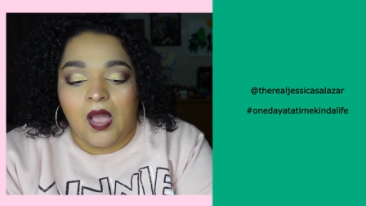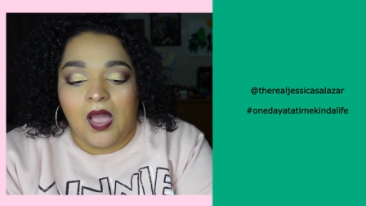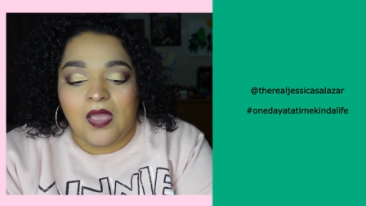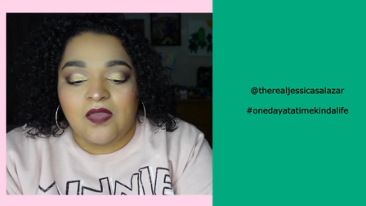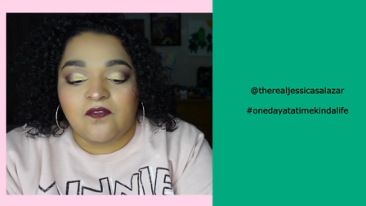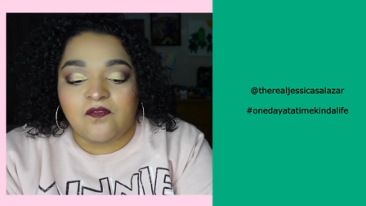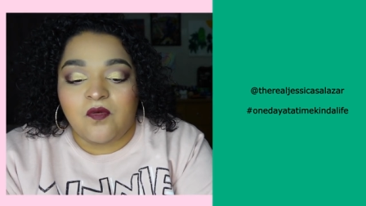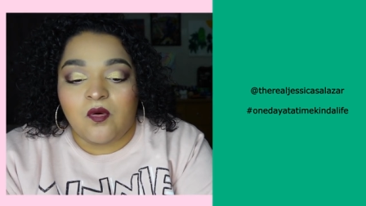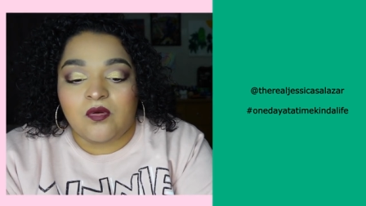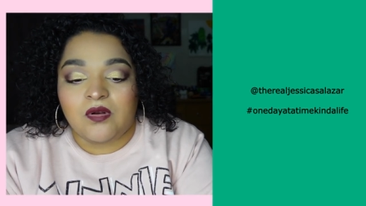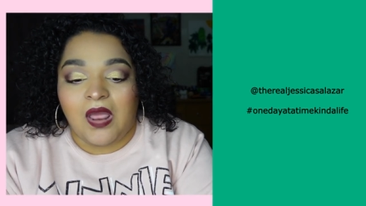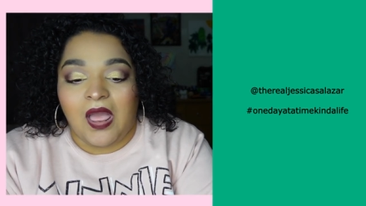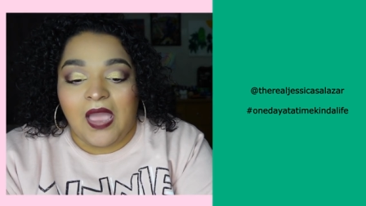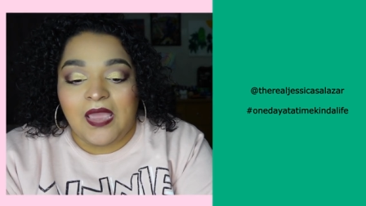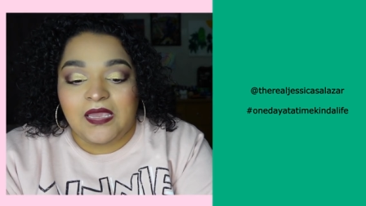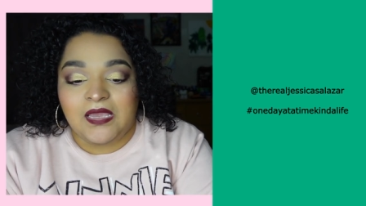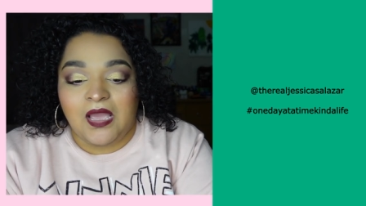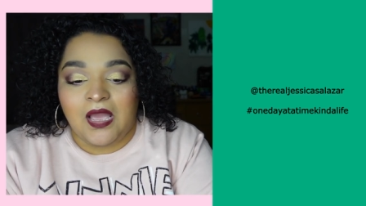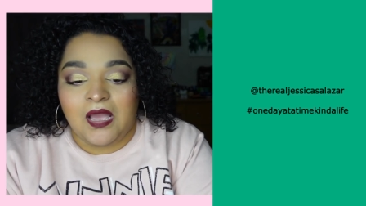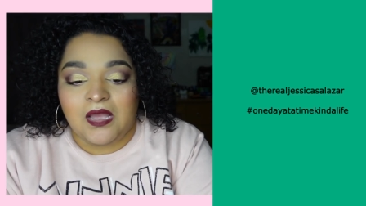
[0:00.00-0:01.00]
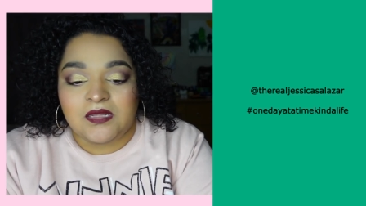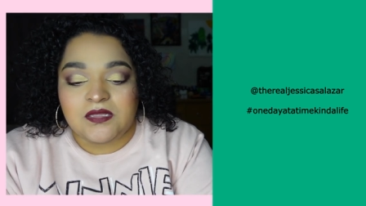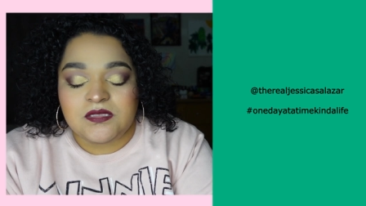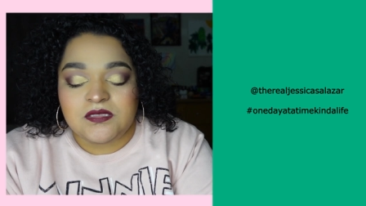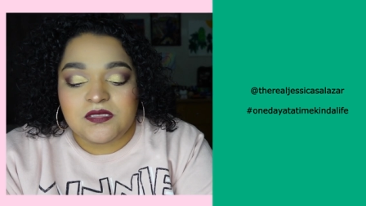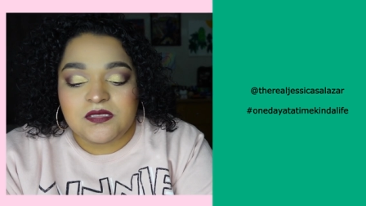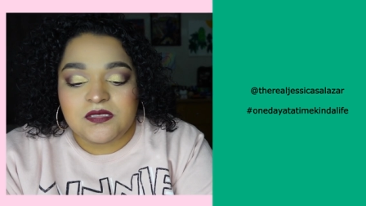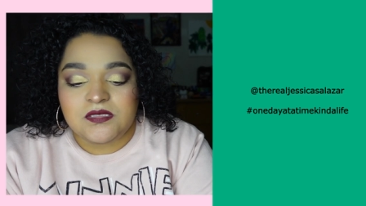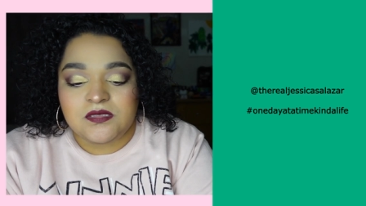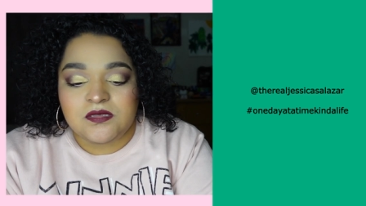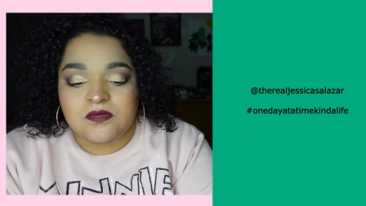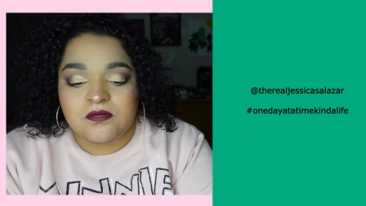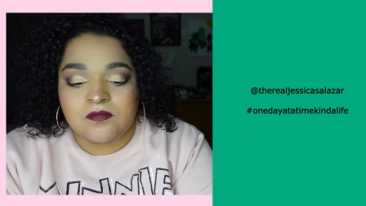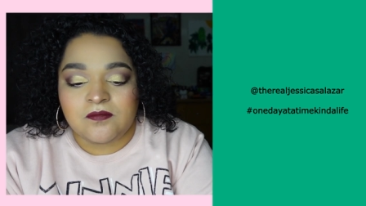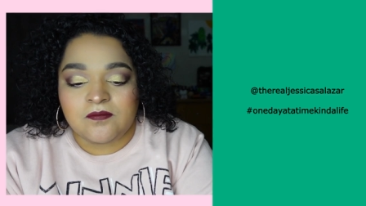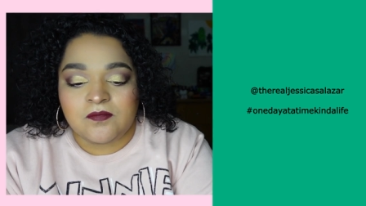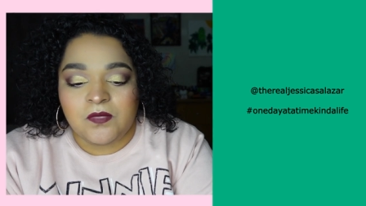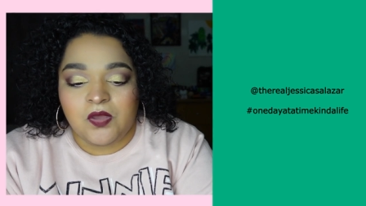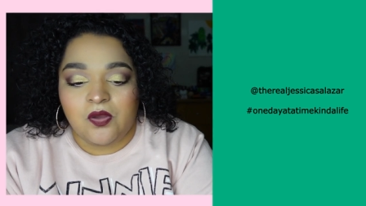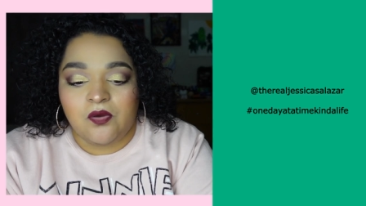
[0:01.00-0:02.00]
iPhone icons
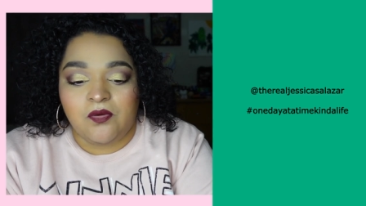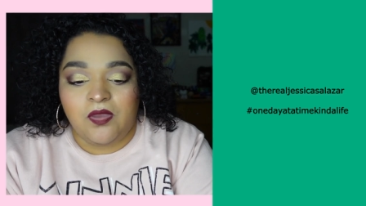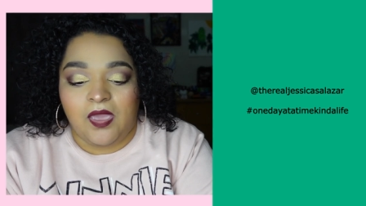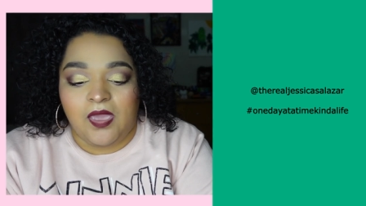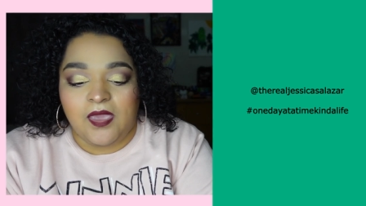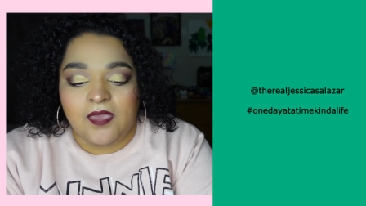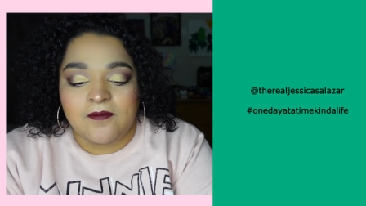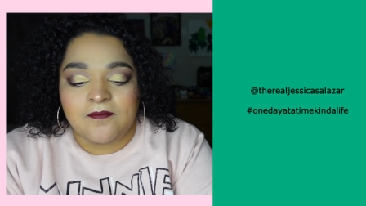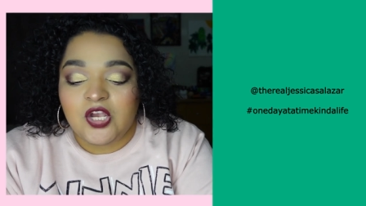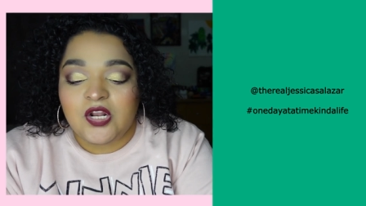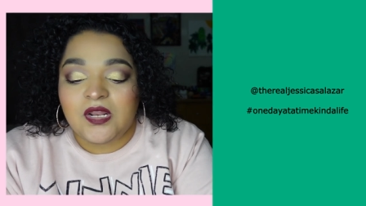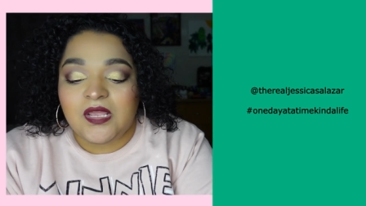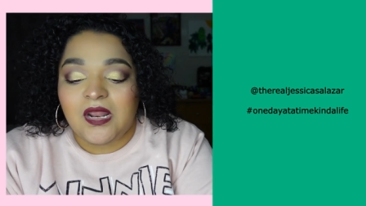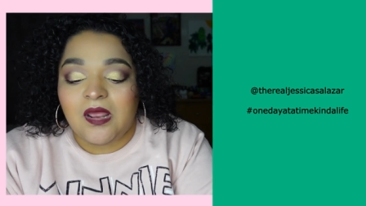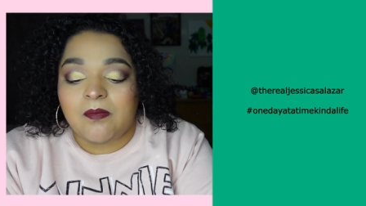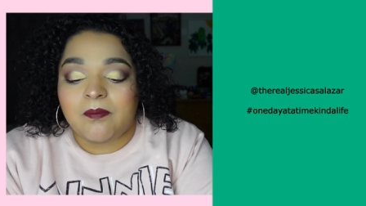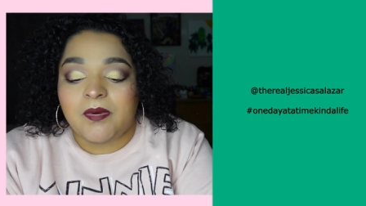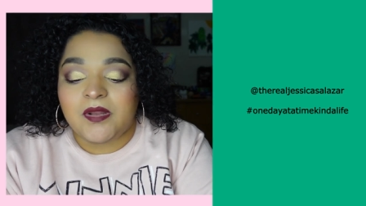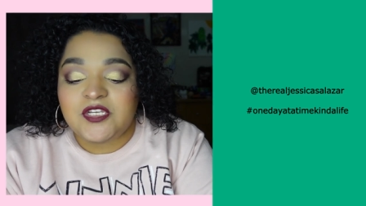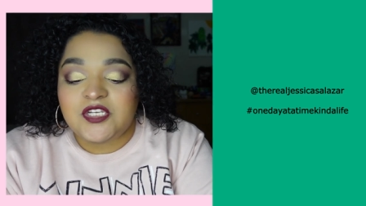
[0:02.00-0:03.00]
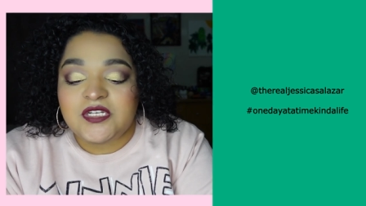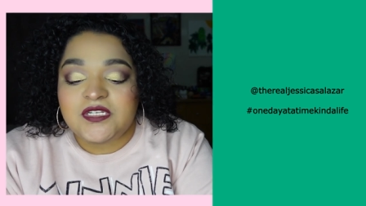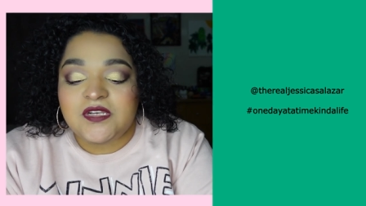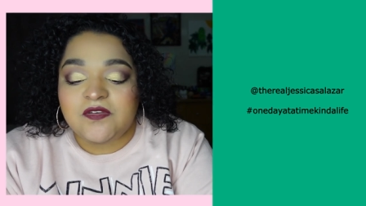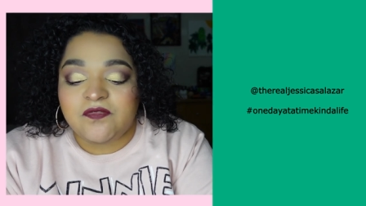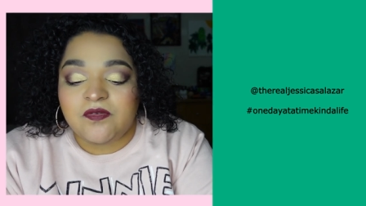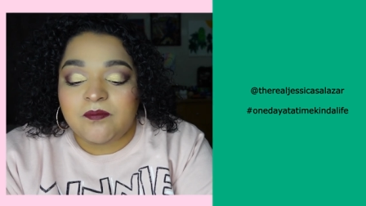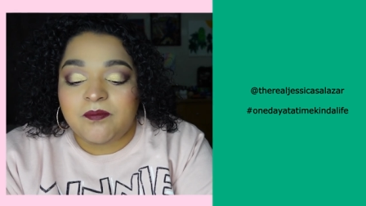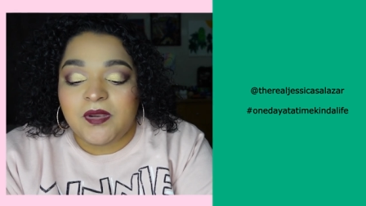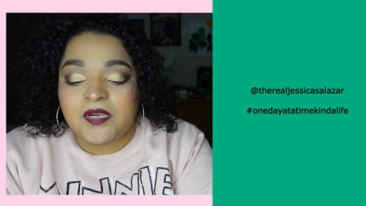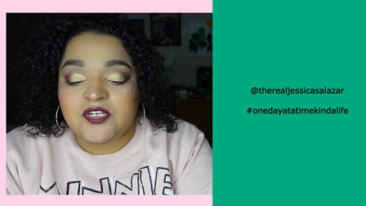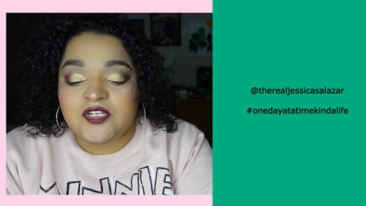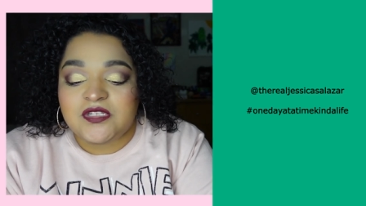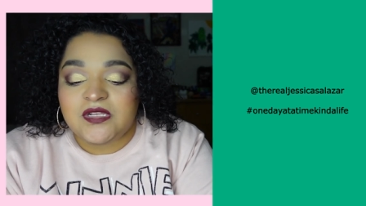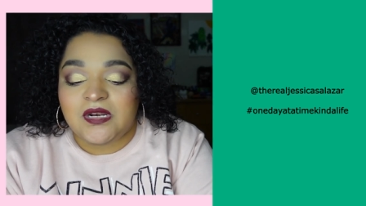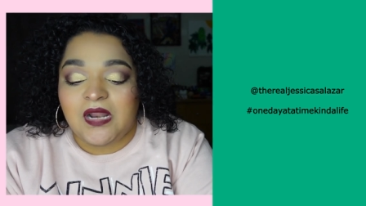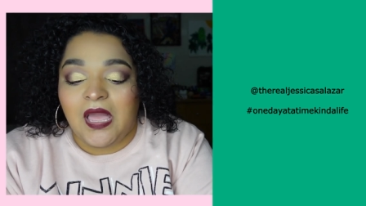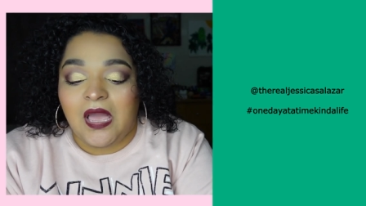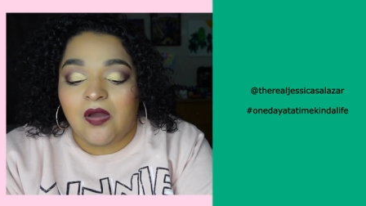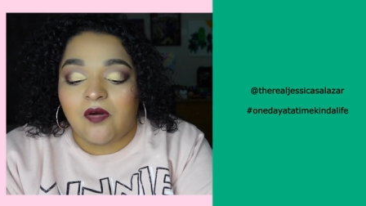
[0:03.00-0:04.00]
okay? You're gonna get a bunch of different pictures
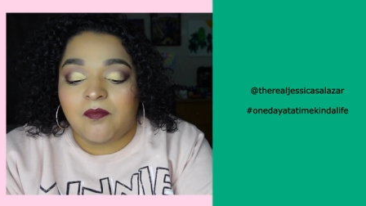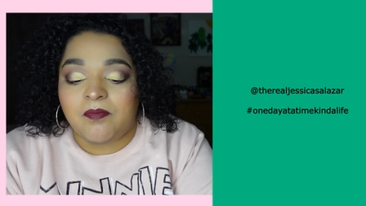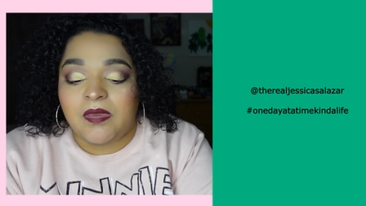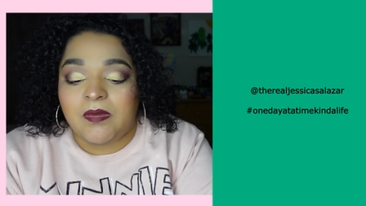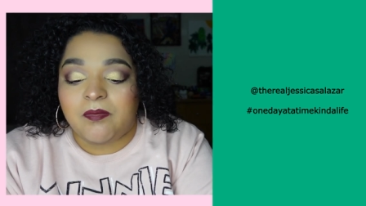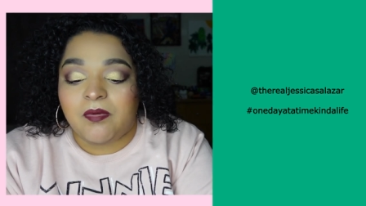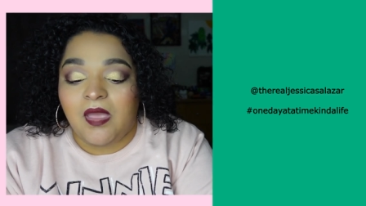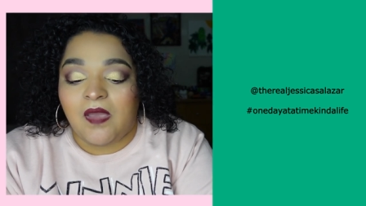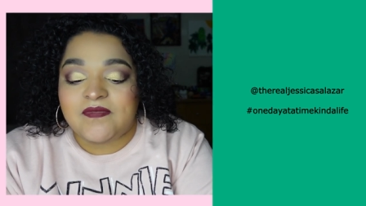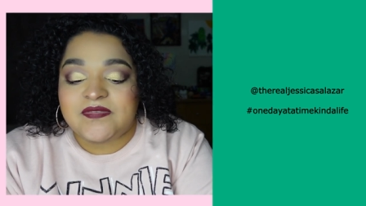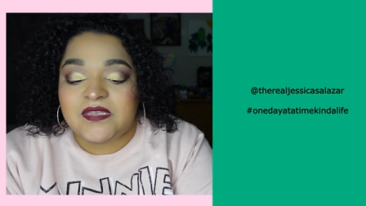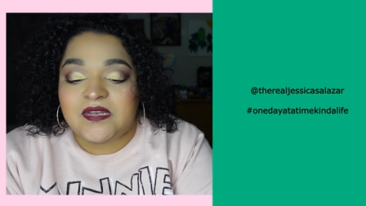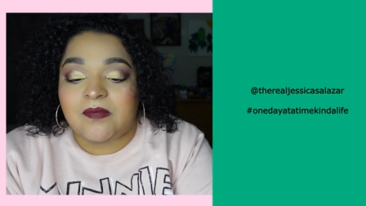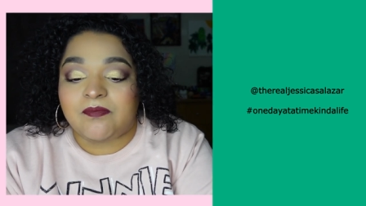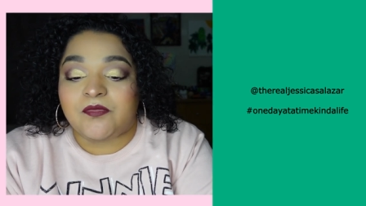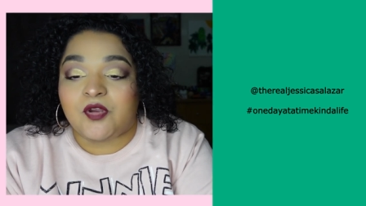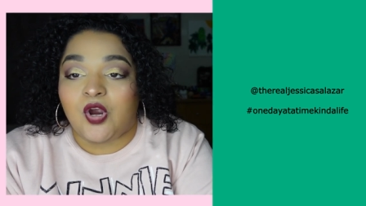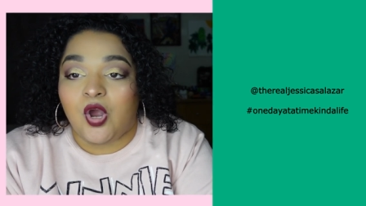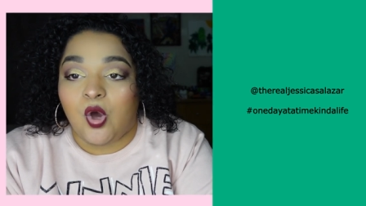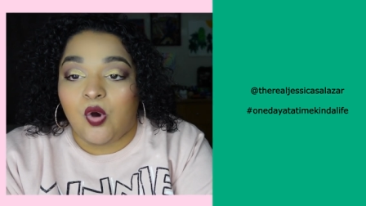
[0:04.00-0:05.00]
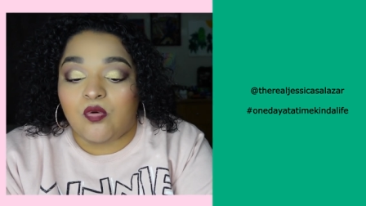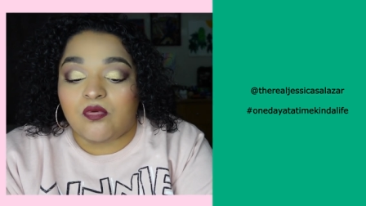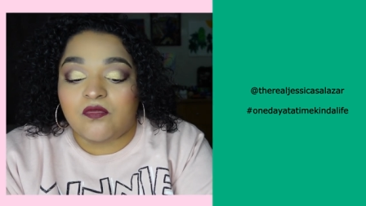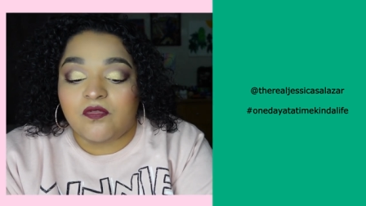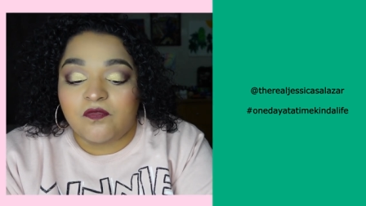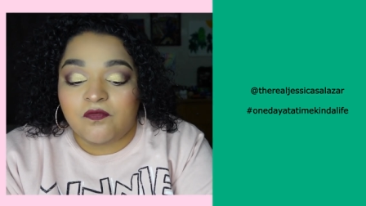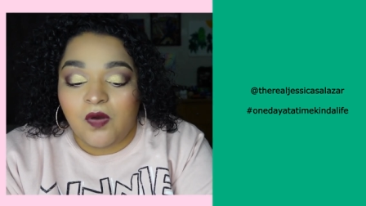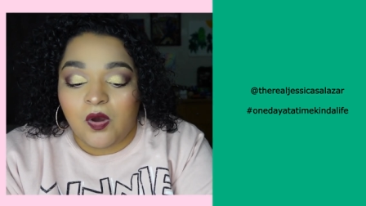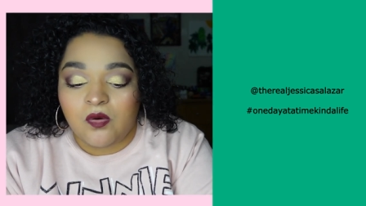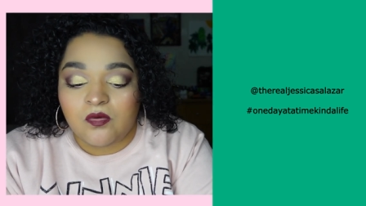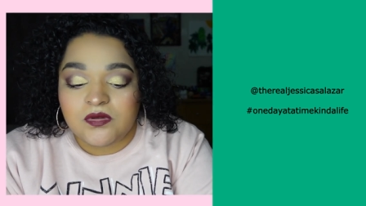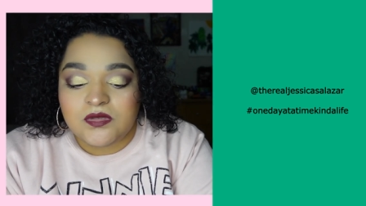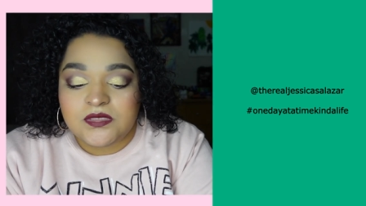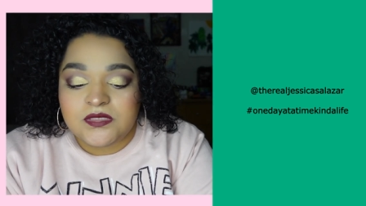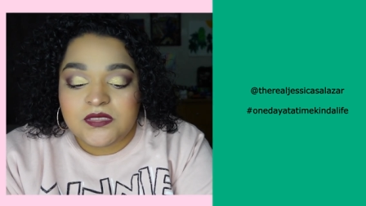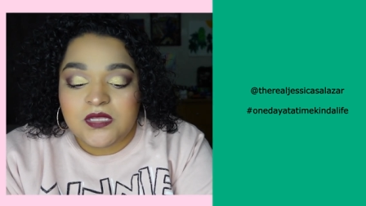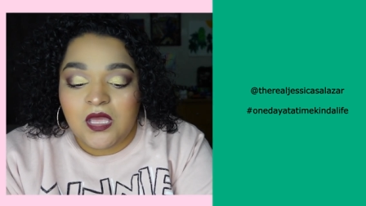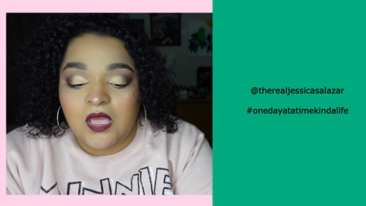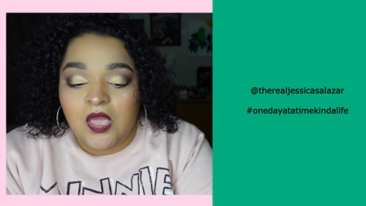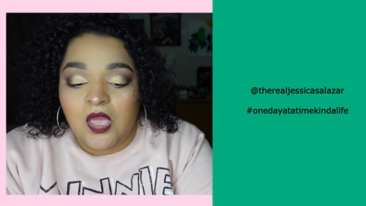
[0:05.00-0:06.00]
on how people have set up their own
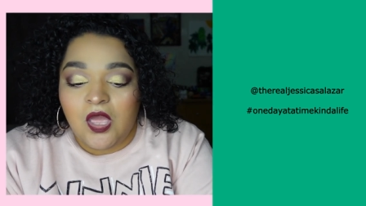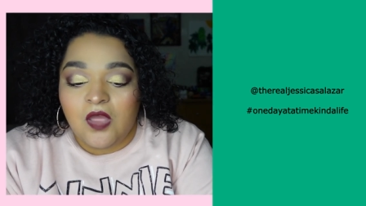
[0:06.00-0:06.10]
phones.